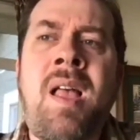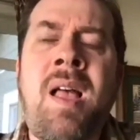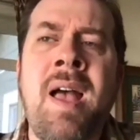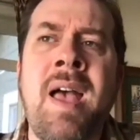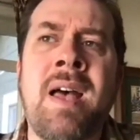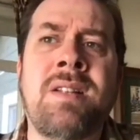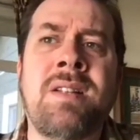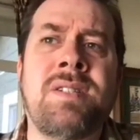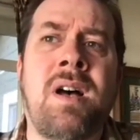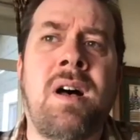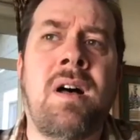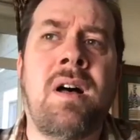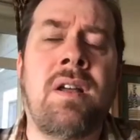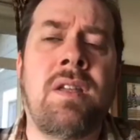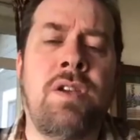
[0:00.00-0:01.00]
and
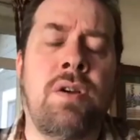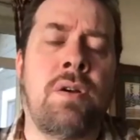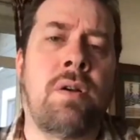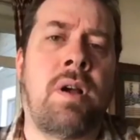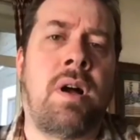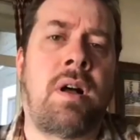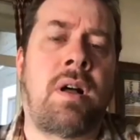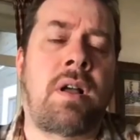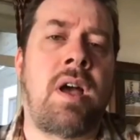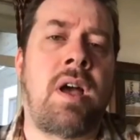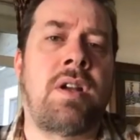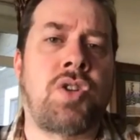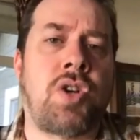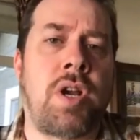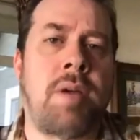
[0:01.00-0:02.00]
uh, you're uh, kind
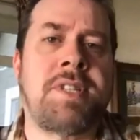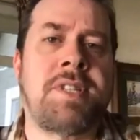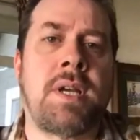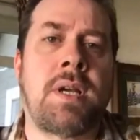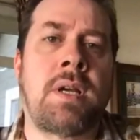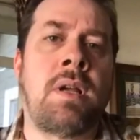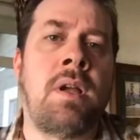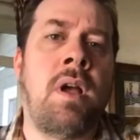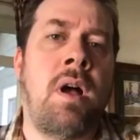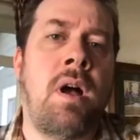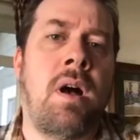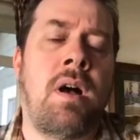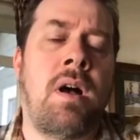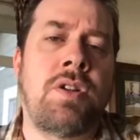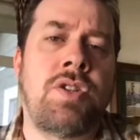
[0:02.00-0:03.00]
of traipsing
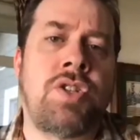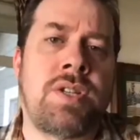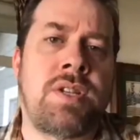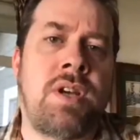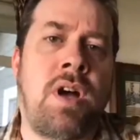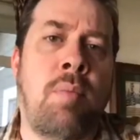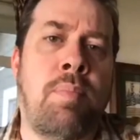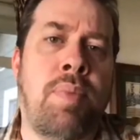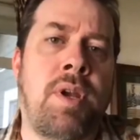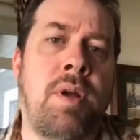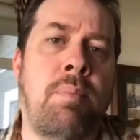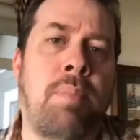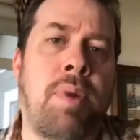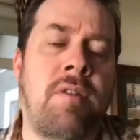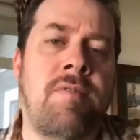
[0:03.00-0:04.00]
uh, just up and
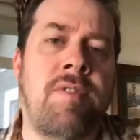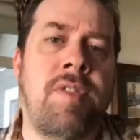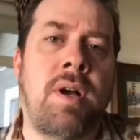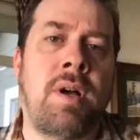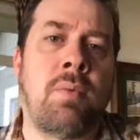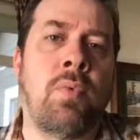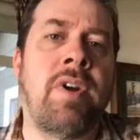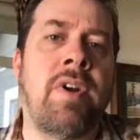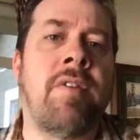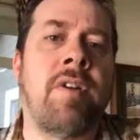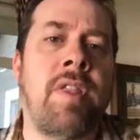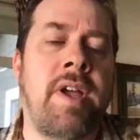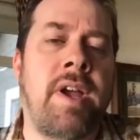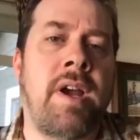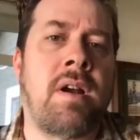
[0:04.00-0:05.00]
above the river
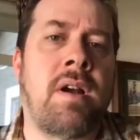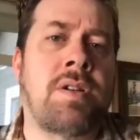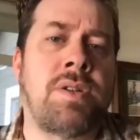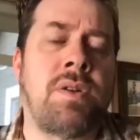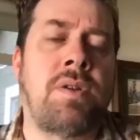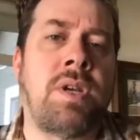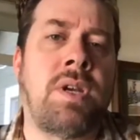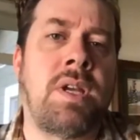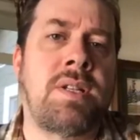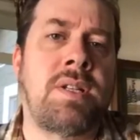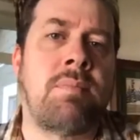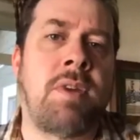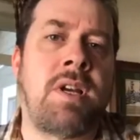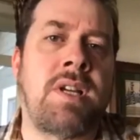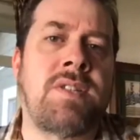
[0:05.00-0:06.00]
there, so you get
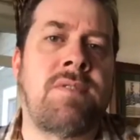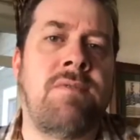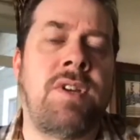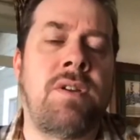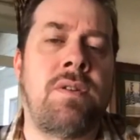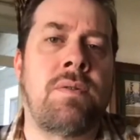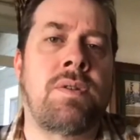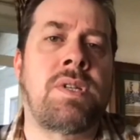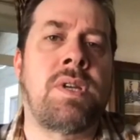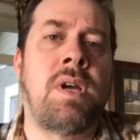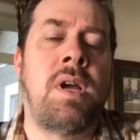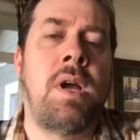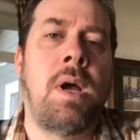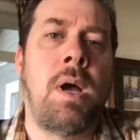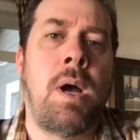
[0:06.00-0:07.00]
some nice views.
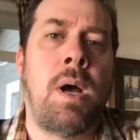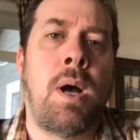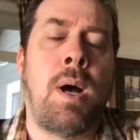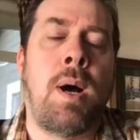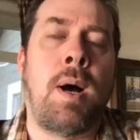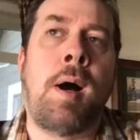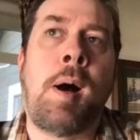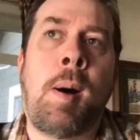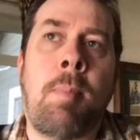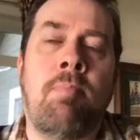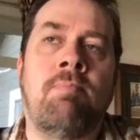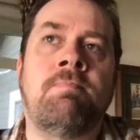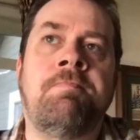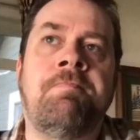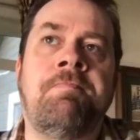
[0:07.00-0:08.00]

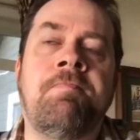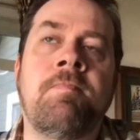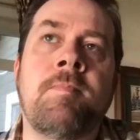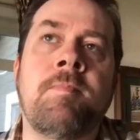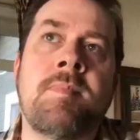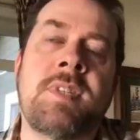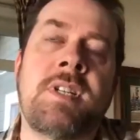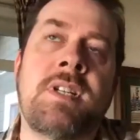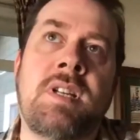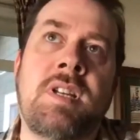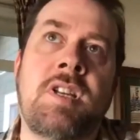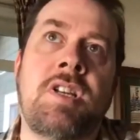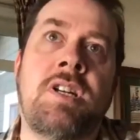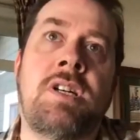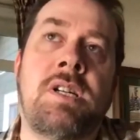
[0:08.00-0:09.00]
Um,
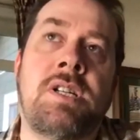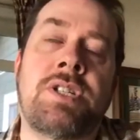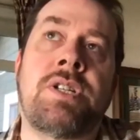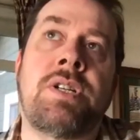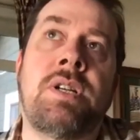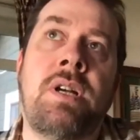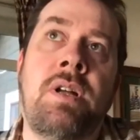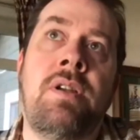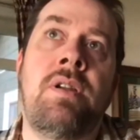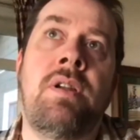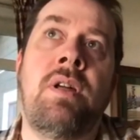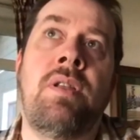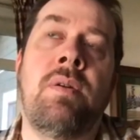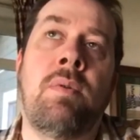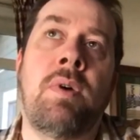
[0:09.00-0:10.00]
gosh,
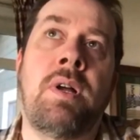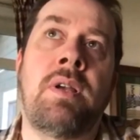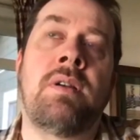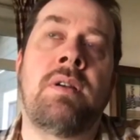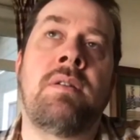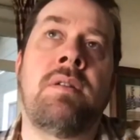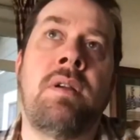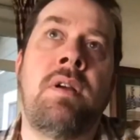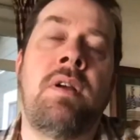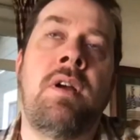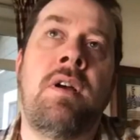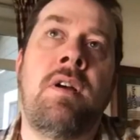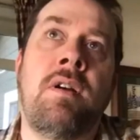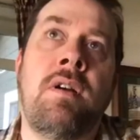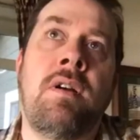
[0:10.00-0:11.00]
another one
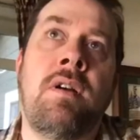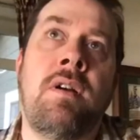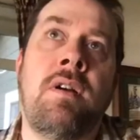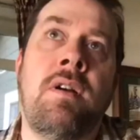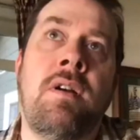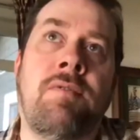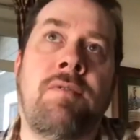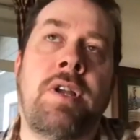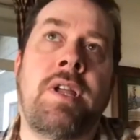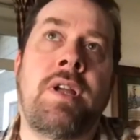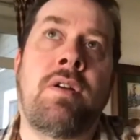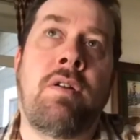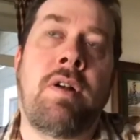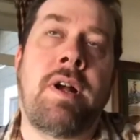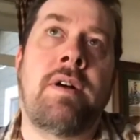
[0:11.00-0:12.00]
for
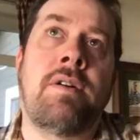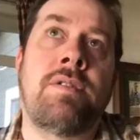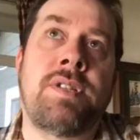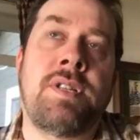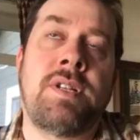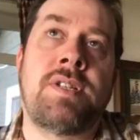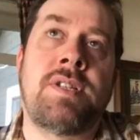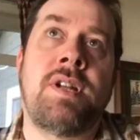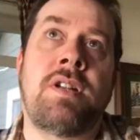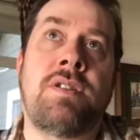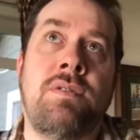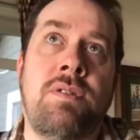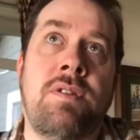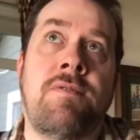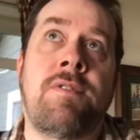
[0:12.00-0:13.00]
avoiding crowds that's not
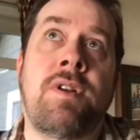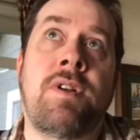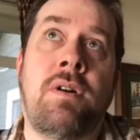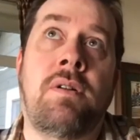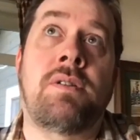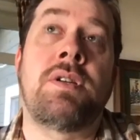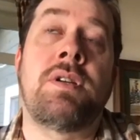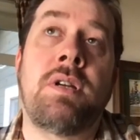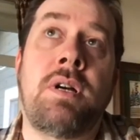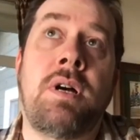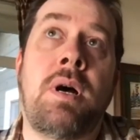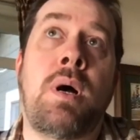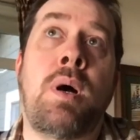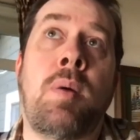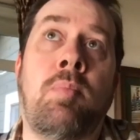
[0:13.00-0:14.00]
too difficult.
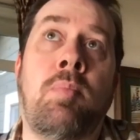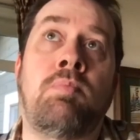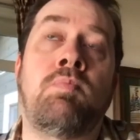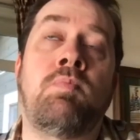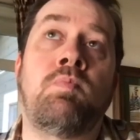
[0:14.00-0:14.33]
Um,